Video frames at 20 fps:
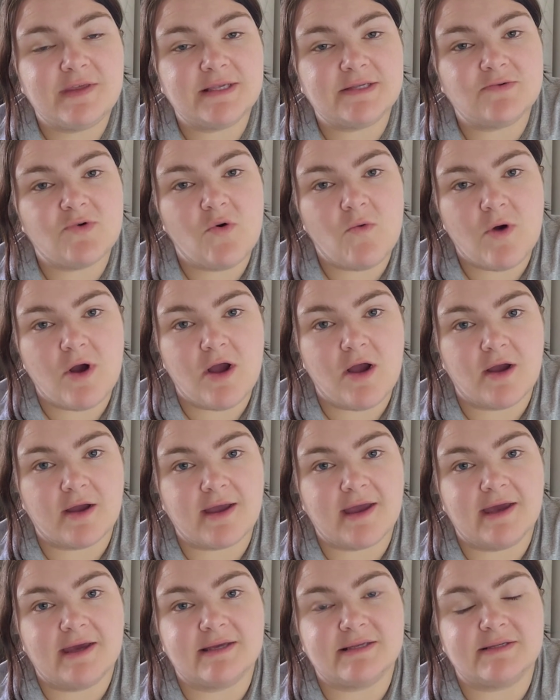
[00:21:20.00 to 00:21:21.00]
this will
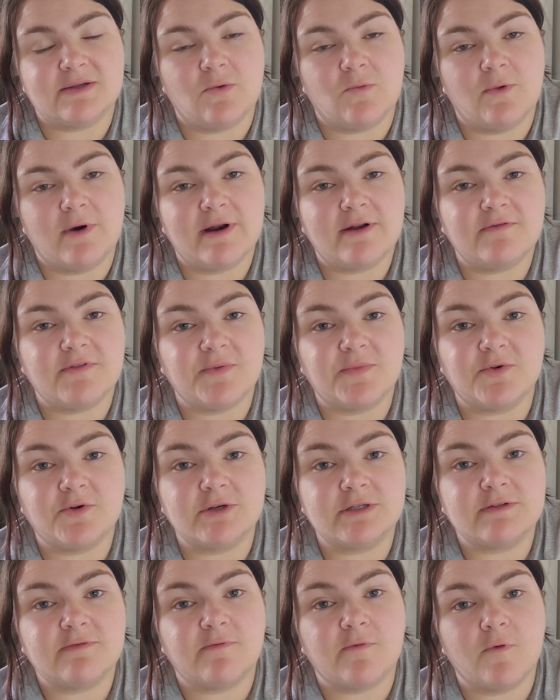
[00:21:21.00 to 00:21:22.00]
work as one of the
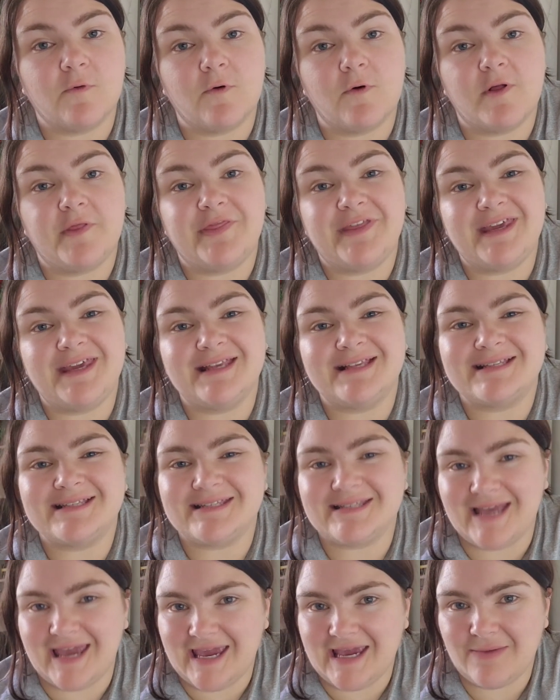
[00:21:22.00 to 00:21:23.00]
books for the
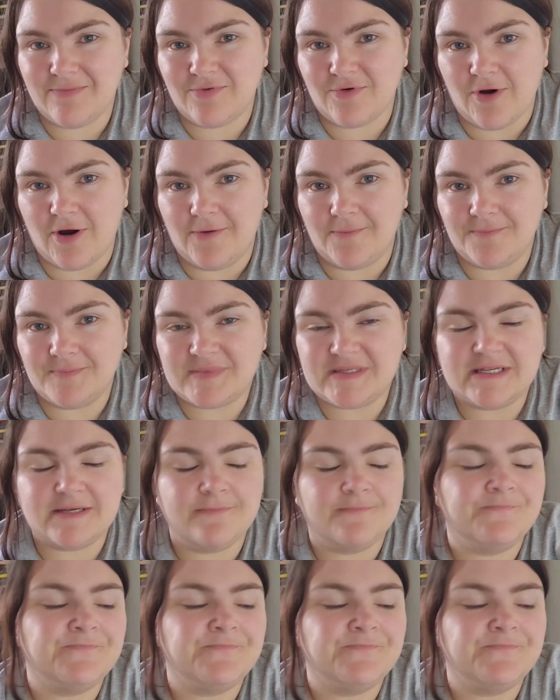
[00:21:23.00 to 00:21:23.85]
stake prompt.